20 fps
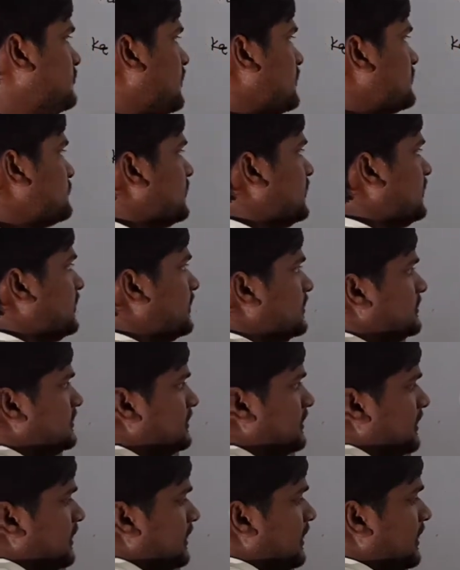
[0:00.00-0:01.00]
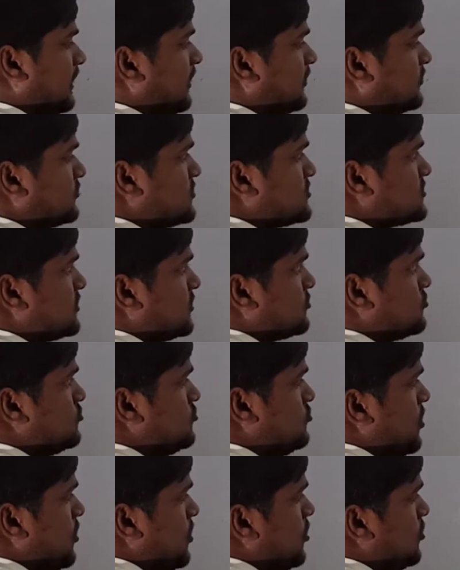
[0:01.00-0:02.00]
That's why here the electrons are
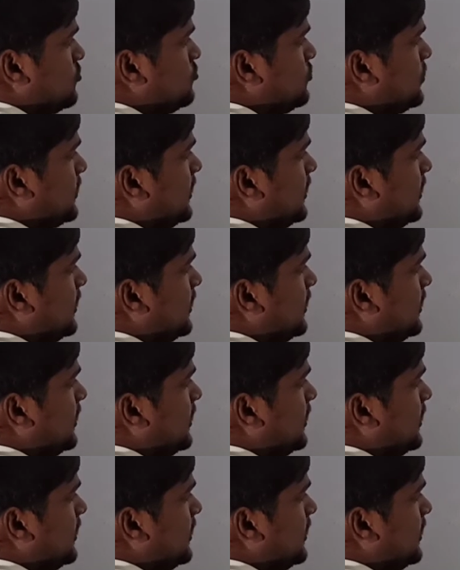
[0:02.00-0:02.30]
2. 2